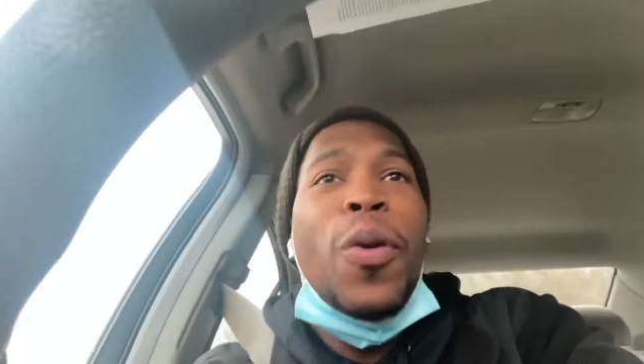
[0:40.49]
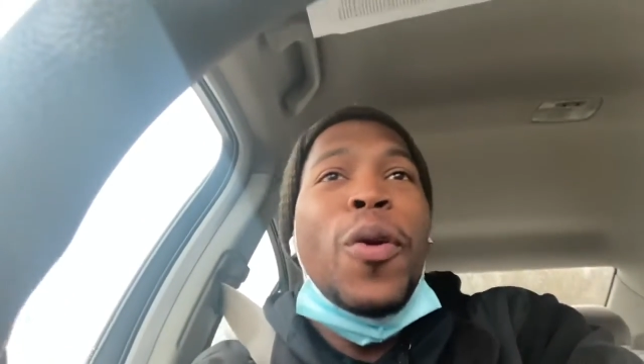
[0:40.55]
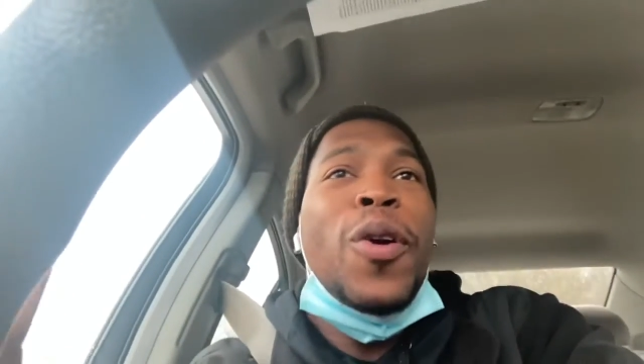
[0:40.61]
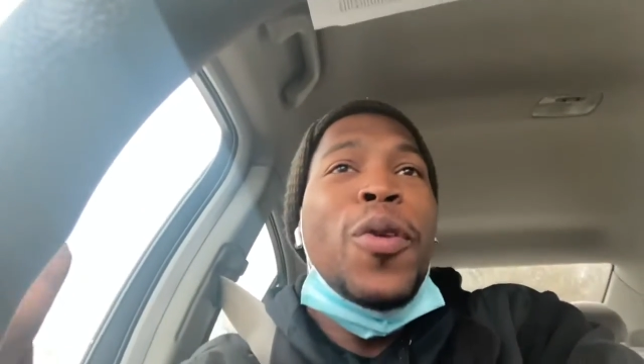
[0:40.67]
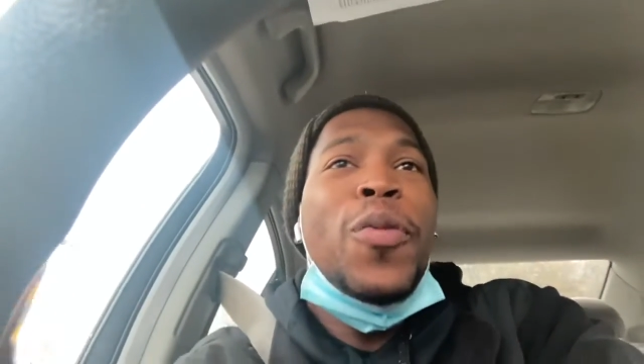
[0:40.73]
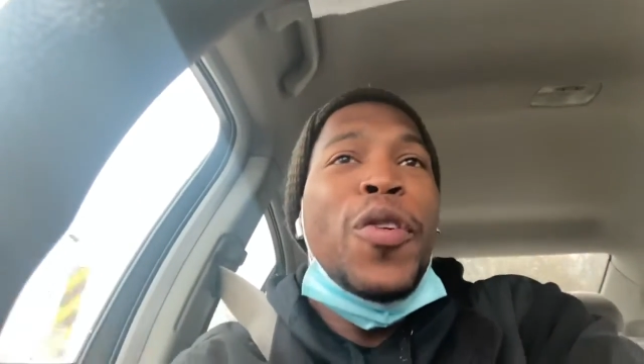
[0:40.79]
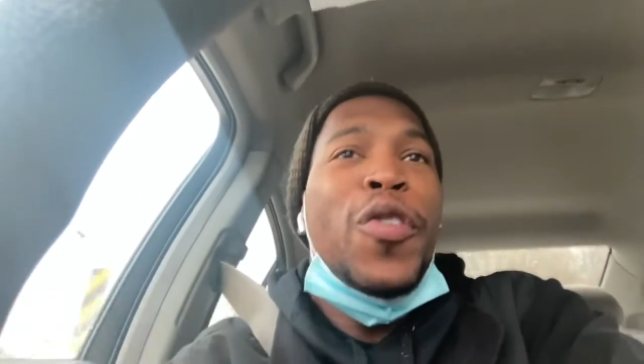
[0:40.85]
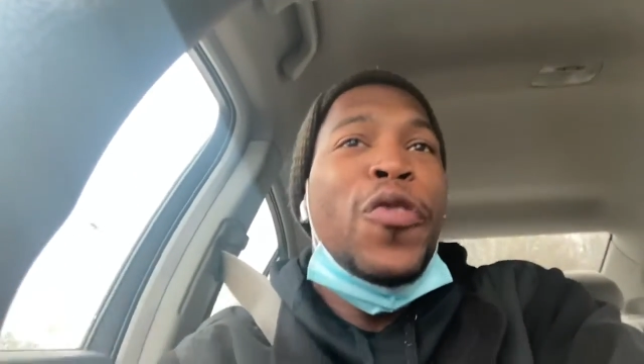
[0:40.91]

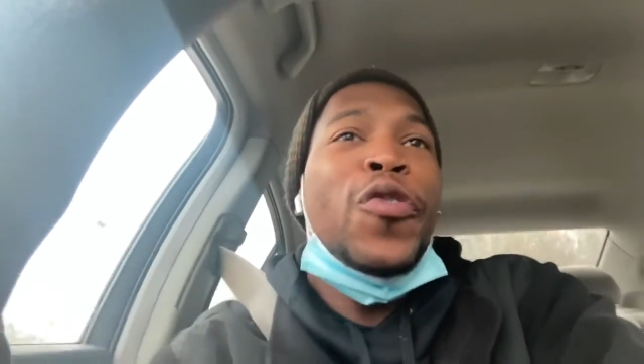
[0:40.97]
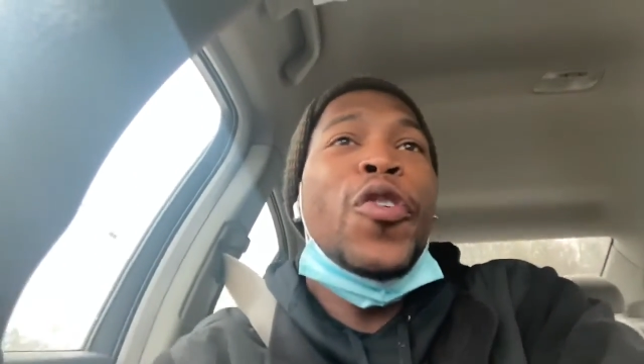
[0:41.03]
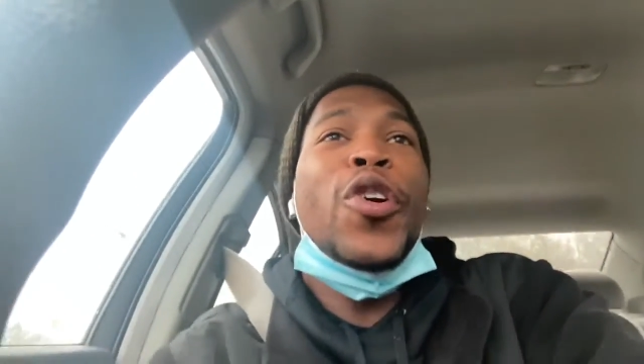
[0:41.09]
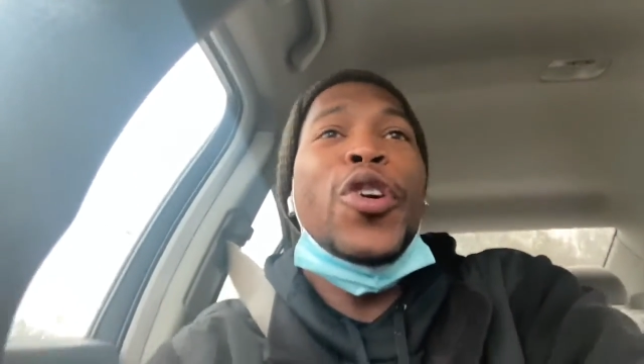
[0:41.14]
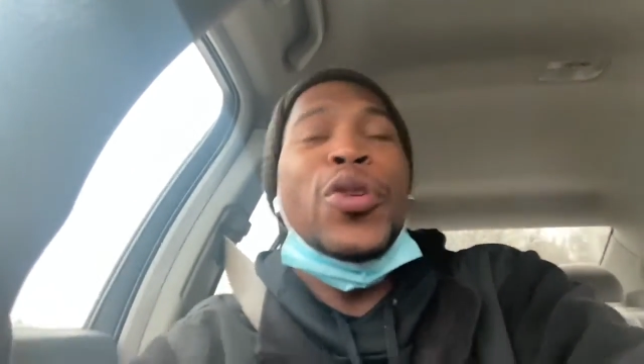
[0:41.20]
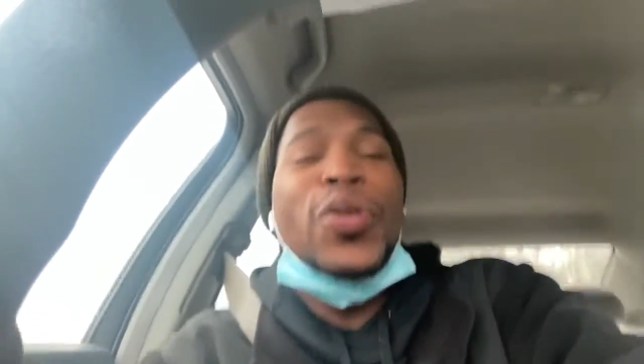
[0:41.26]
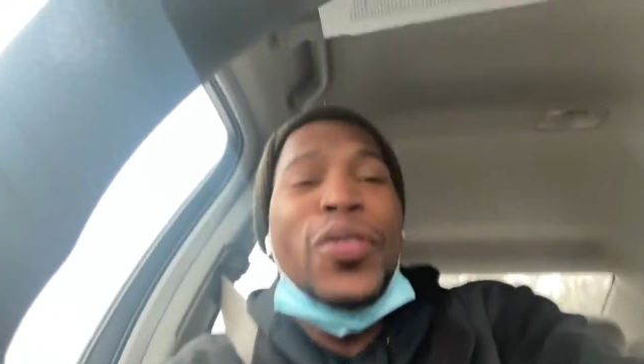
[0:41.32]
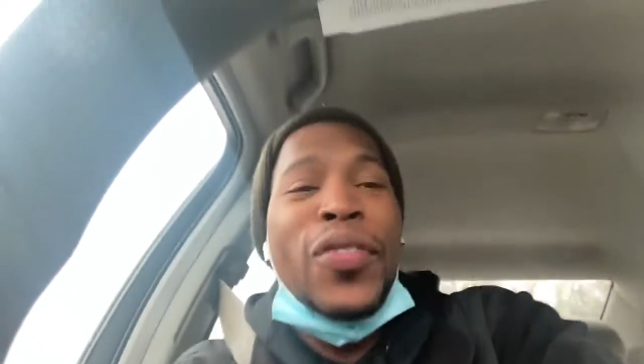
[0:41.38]

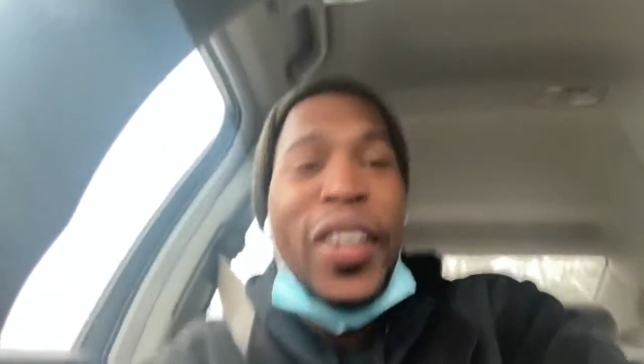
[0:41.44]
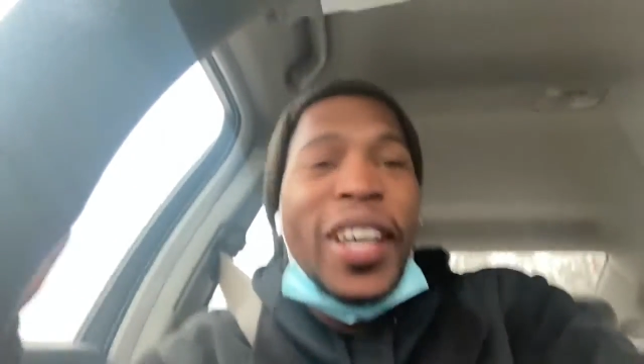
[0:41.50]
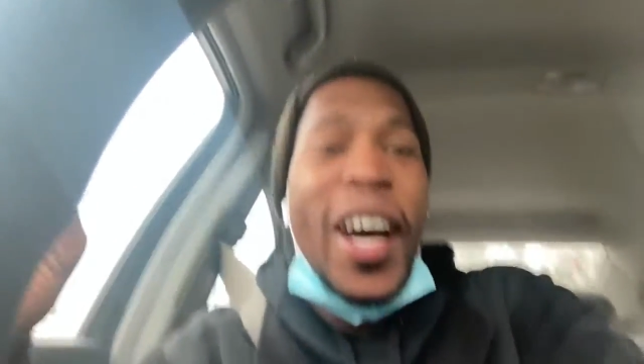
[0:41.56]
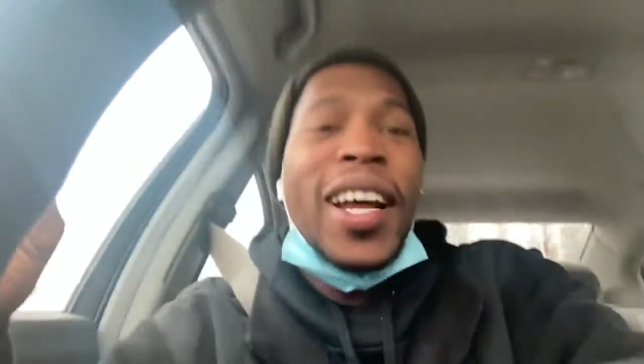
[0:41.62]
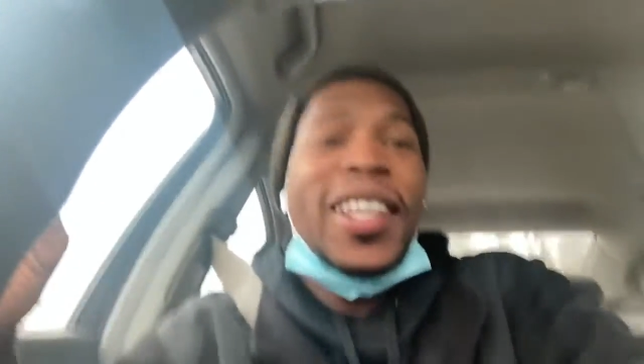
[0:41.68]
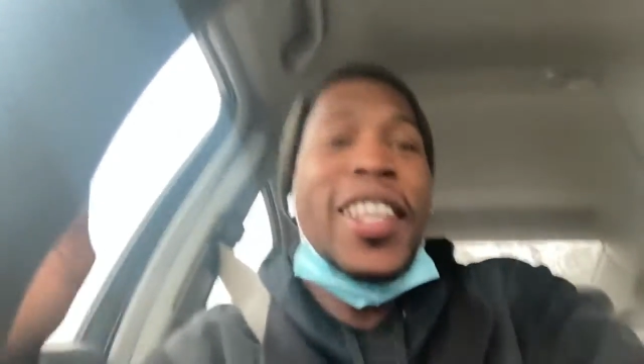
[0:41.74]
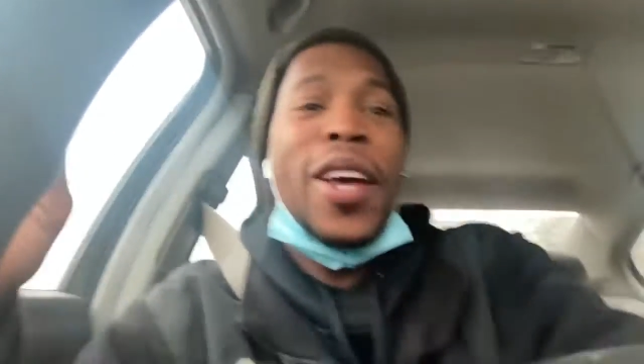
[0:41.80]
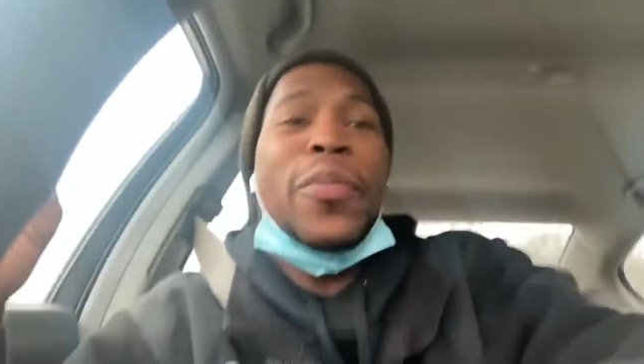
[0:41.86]
before you even
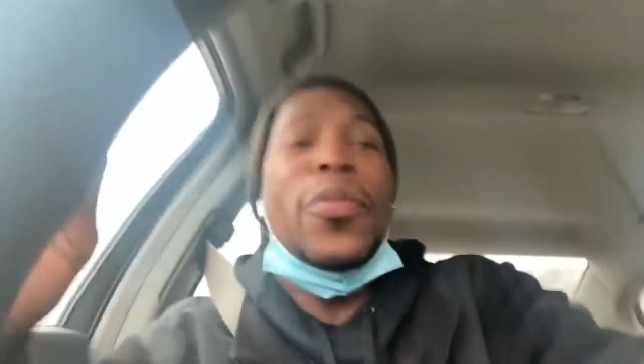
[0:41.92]
got that